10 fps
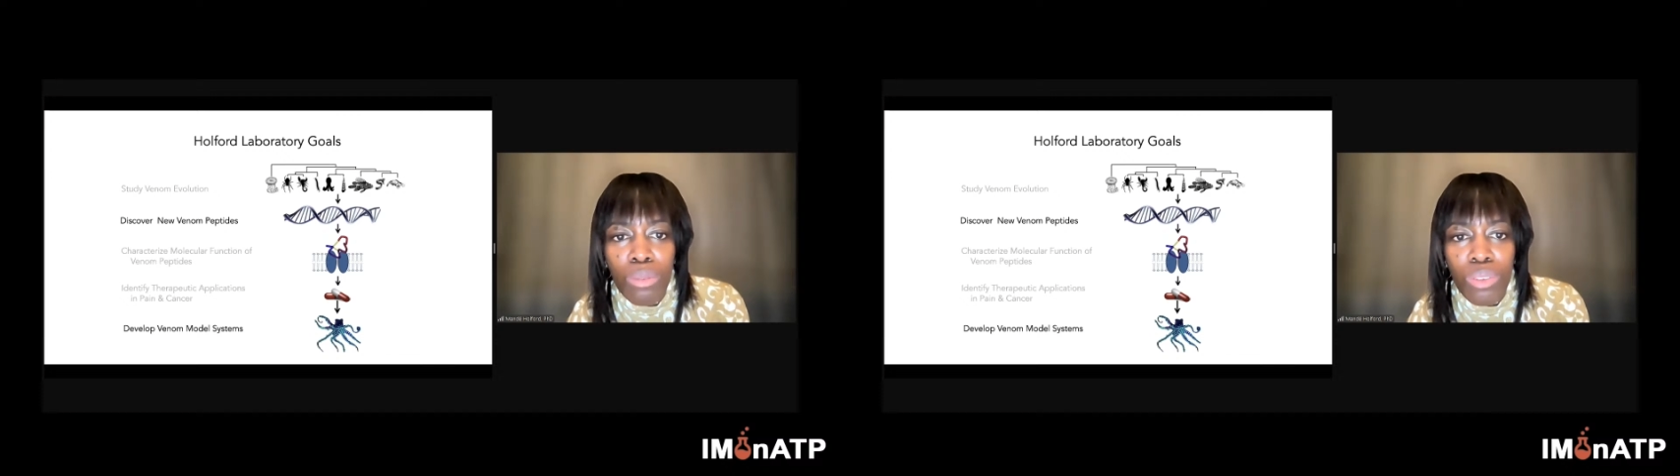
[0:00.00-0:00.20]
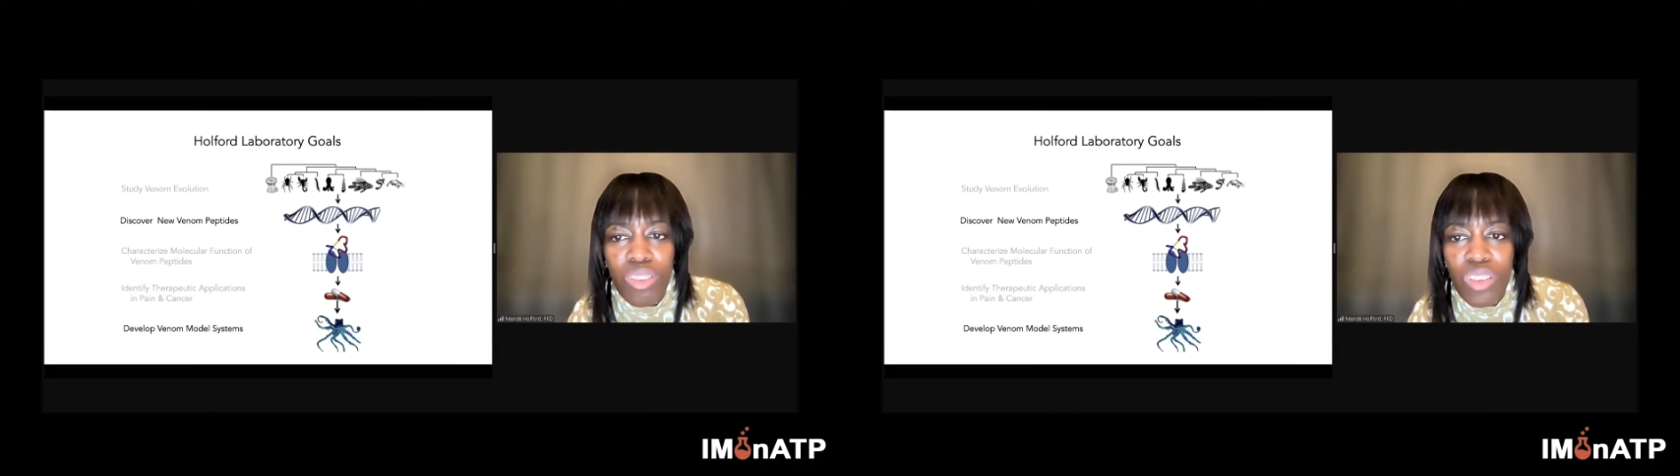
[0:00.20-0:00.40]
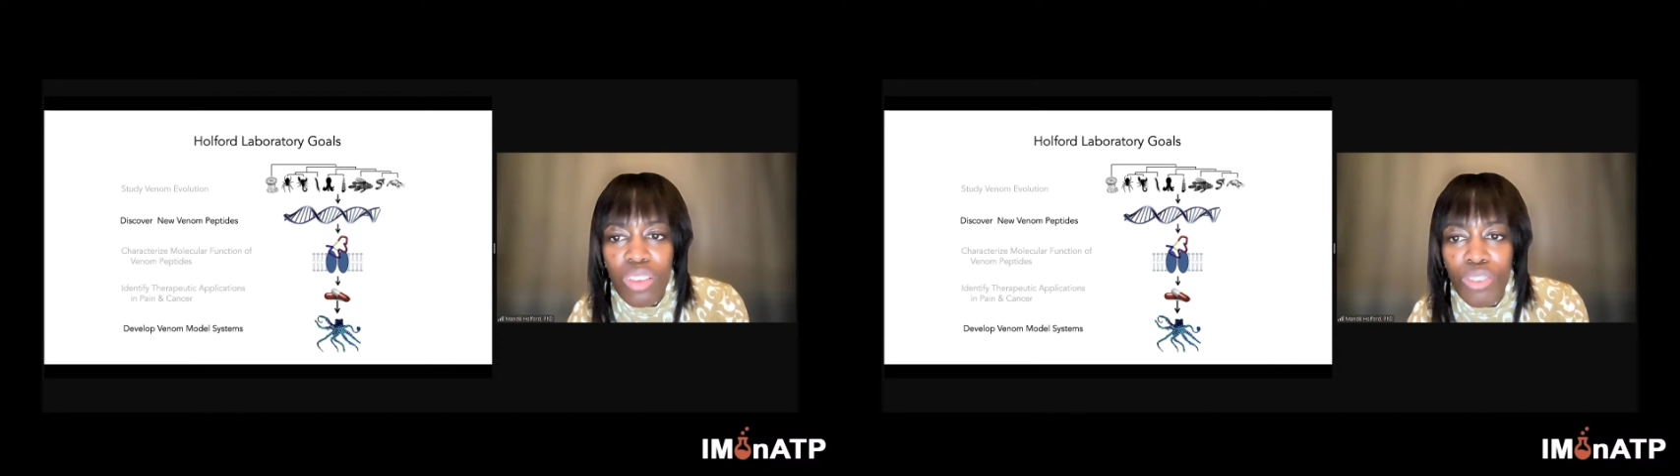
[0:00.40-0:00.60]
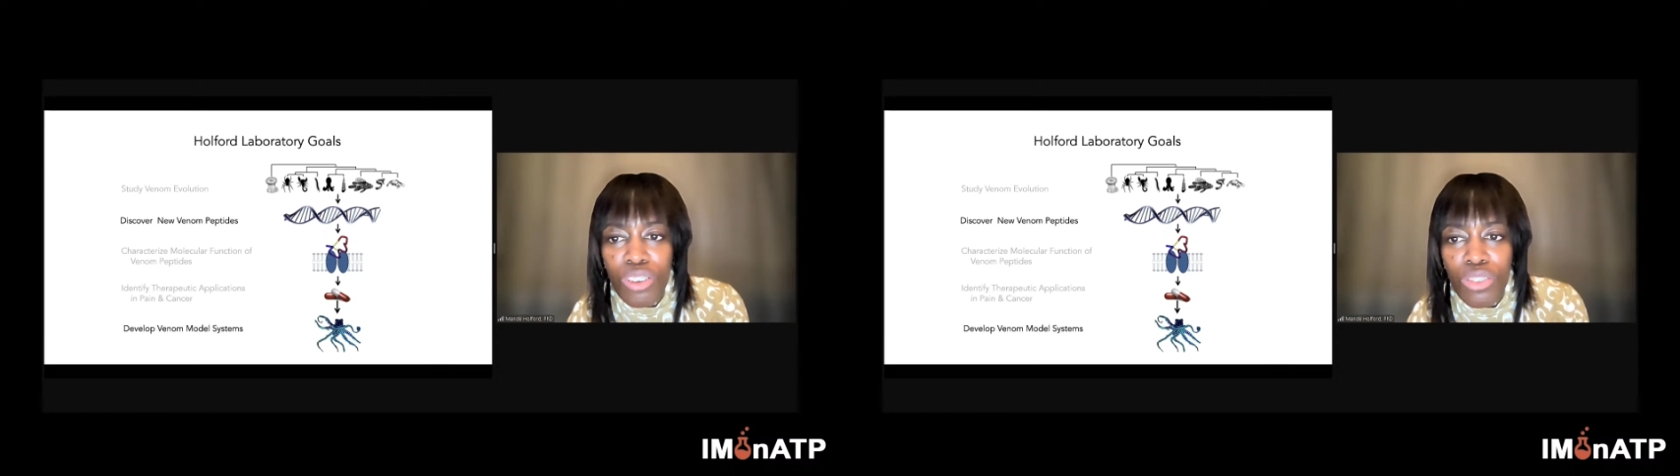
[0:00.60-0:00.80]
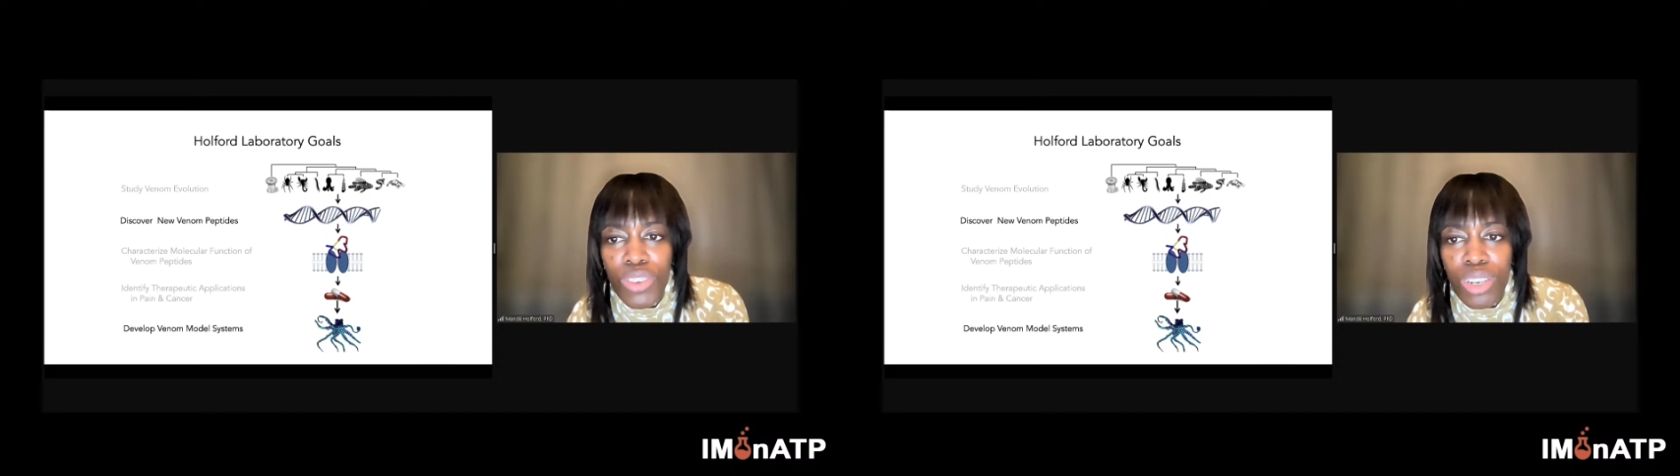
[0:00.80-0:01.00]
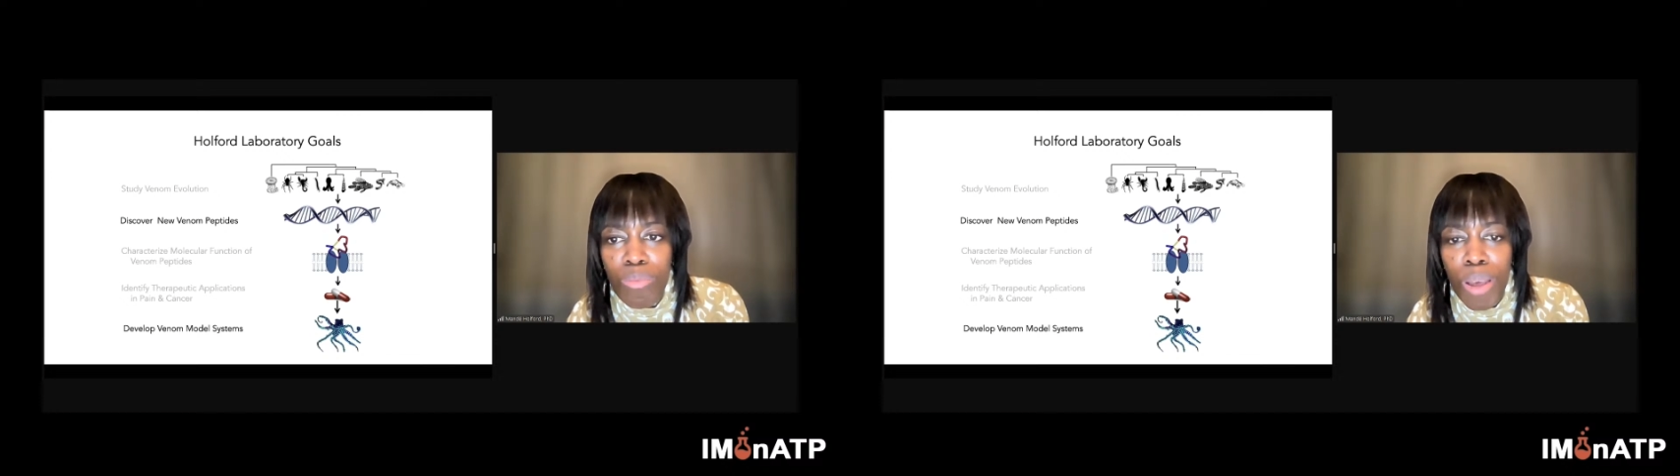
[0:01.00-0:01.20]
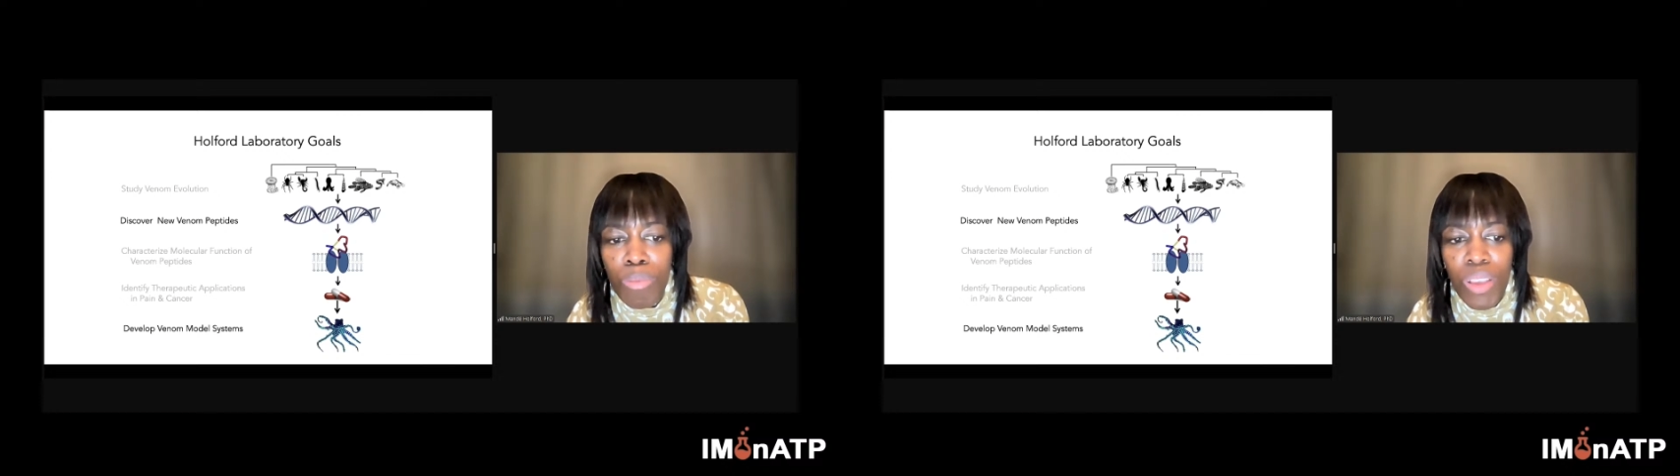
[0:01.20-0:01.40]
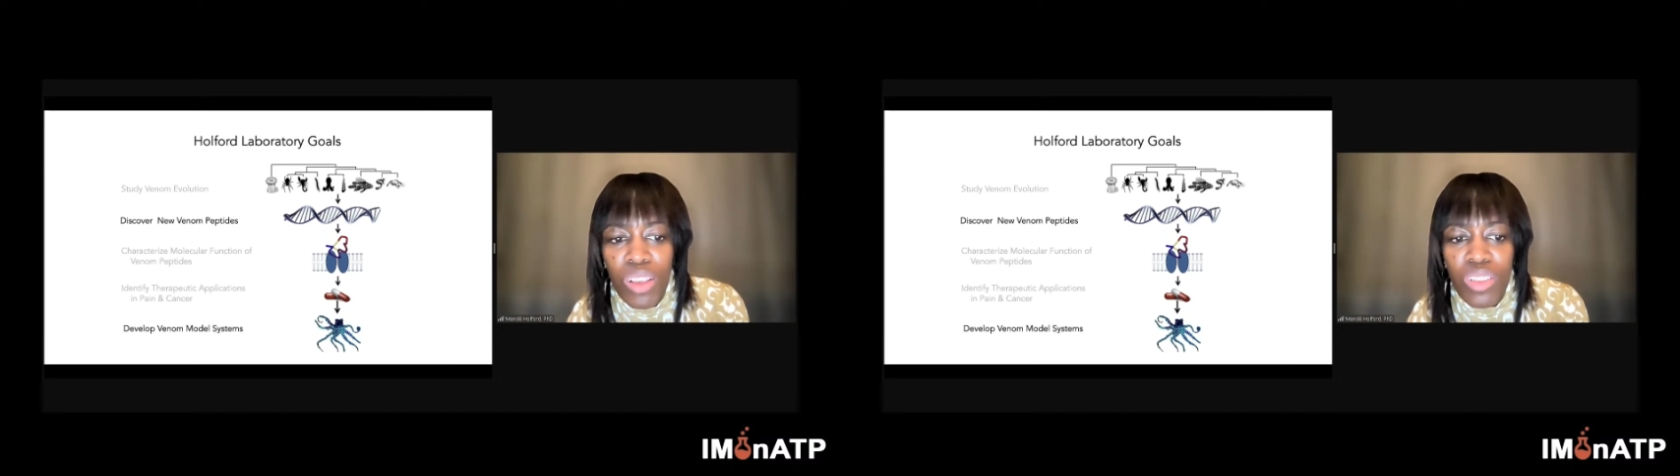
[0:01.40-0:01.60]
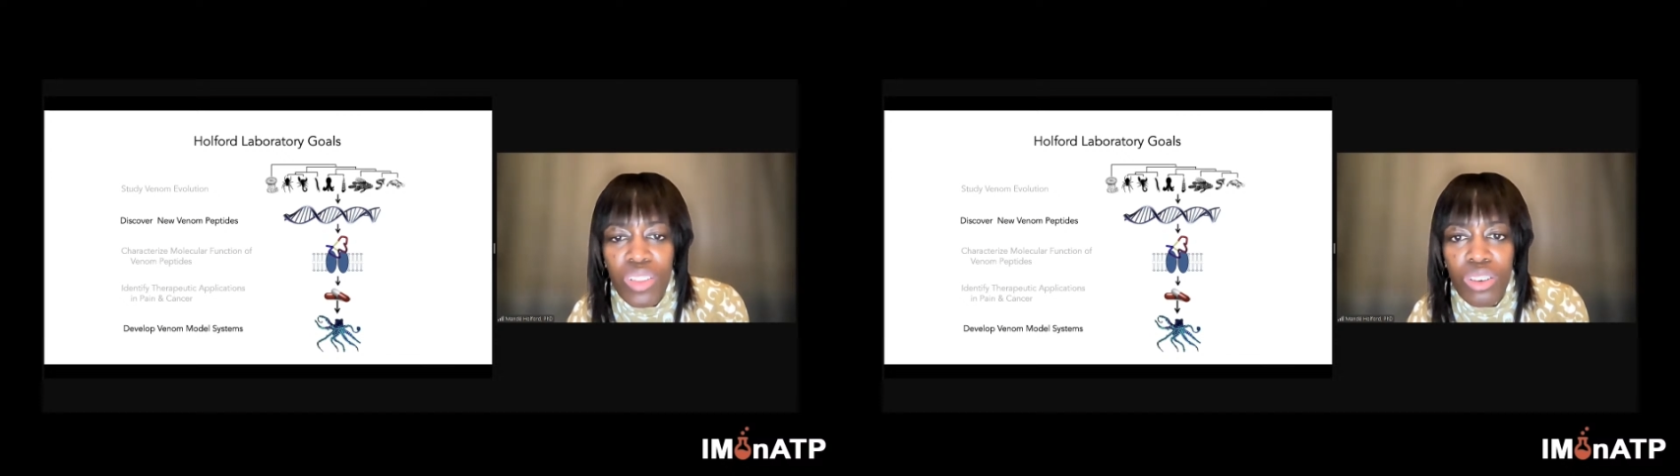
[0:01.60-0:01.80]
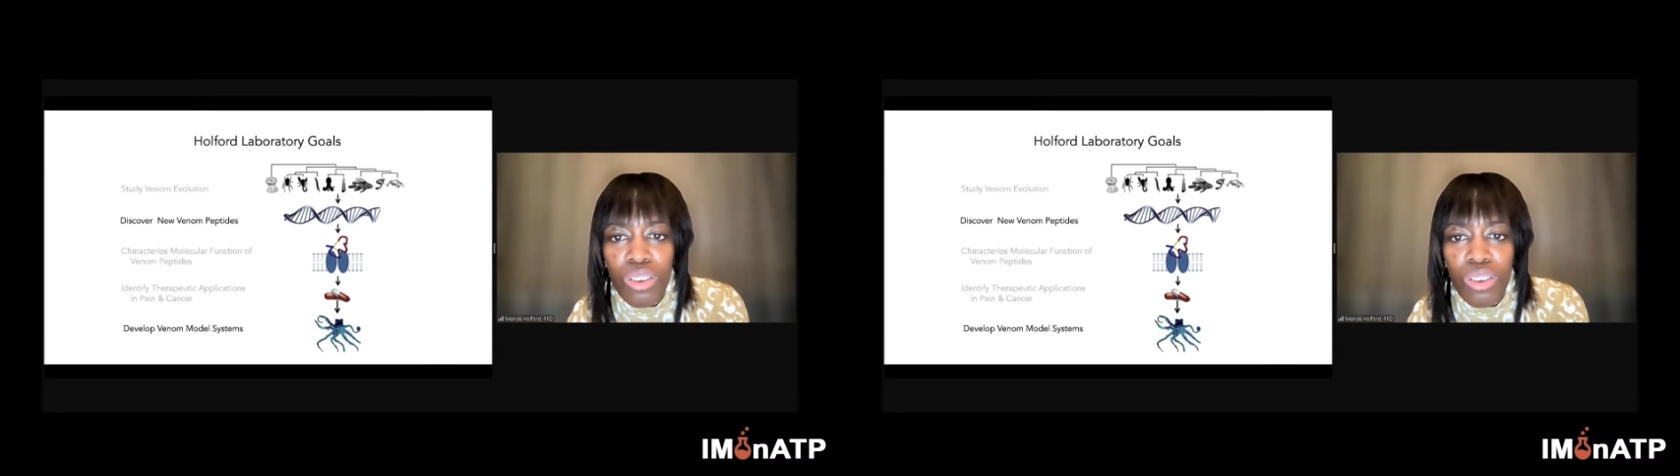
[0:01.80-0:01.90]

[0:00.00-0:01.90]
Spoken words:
how we discover new venom peptides,